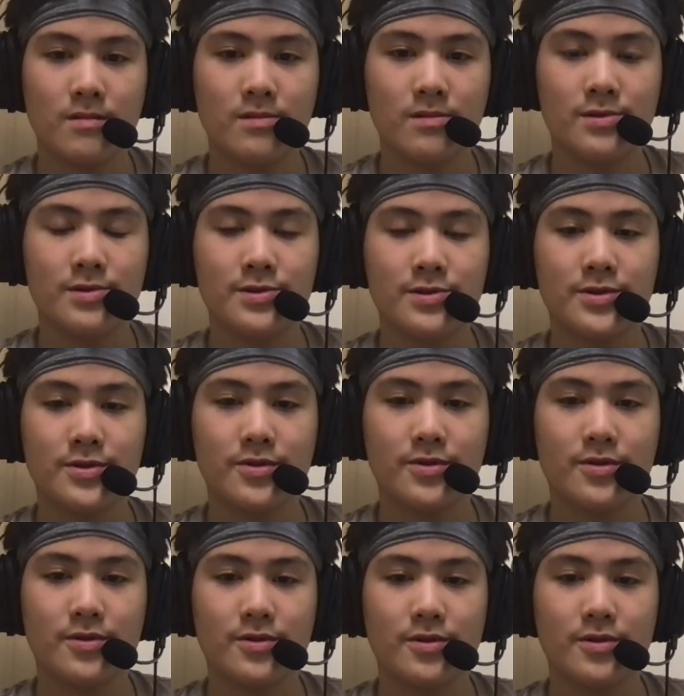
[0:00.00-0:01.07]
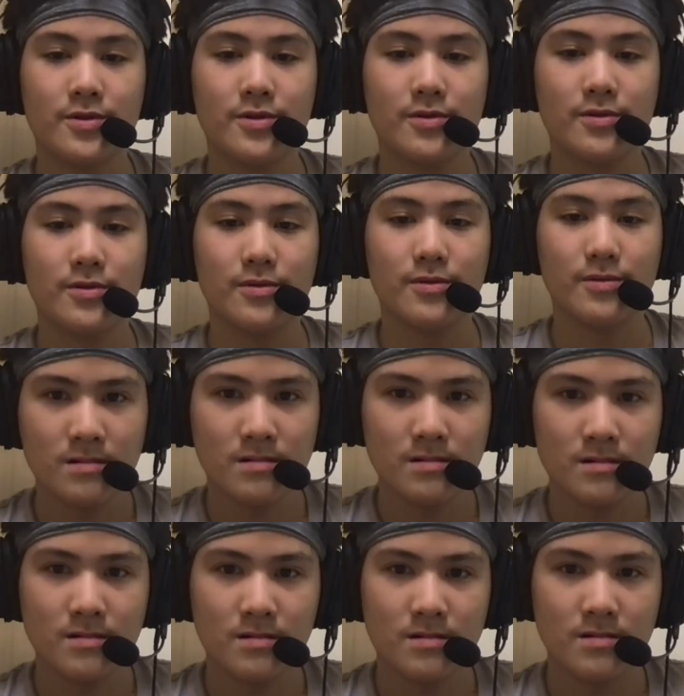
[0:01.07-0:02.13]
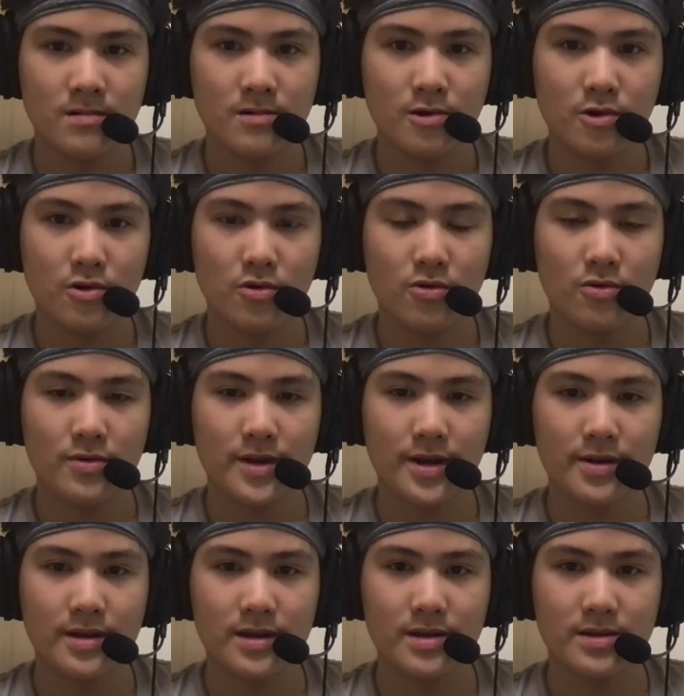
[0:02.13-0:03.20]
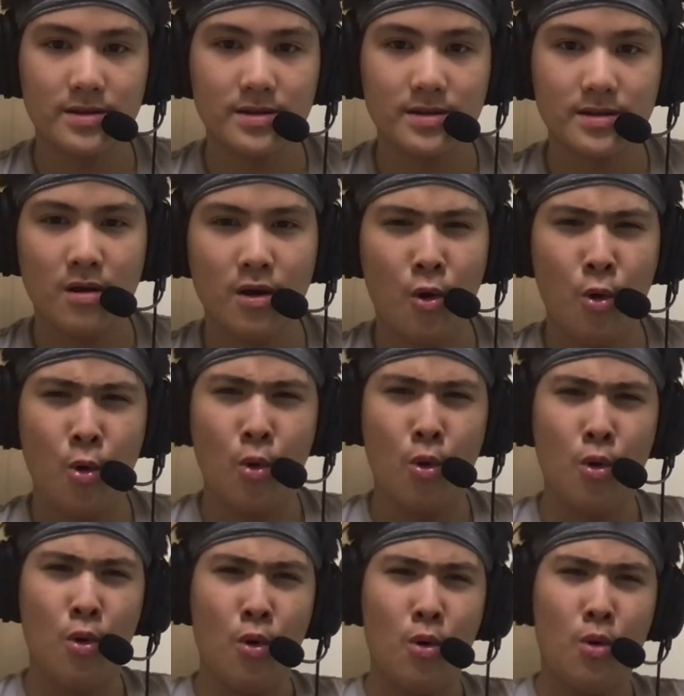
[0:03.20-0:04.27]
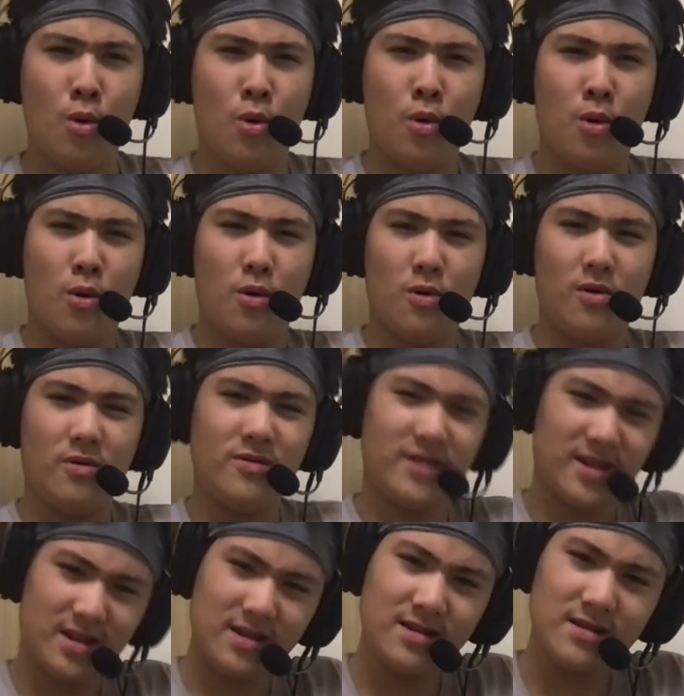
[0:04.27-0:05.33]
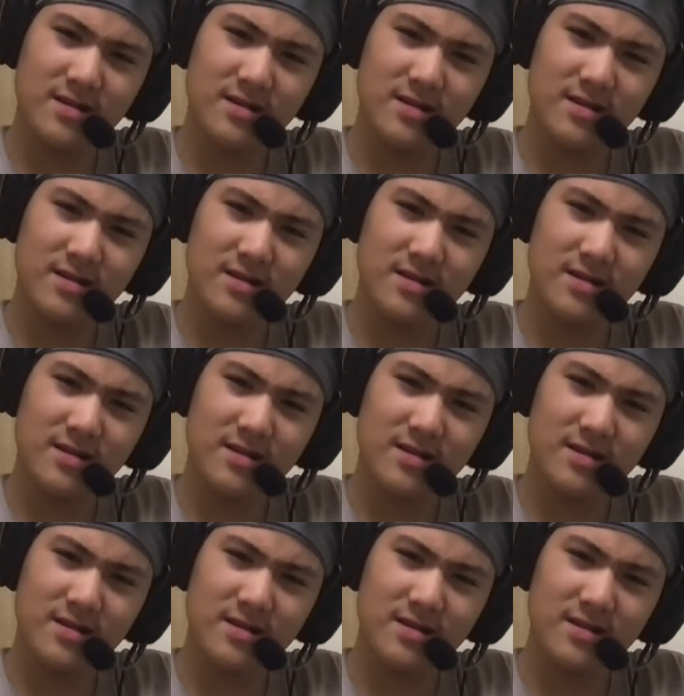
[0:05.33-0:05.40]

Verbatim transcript: Zoro. Oh, there he is. Okay.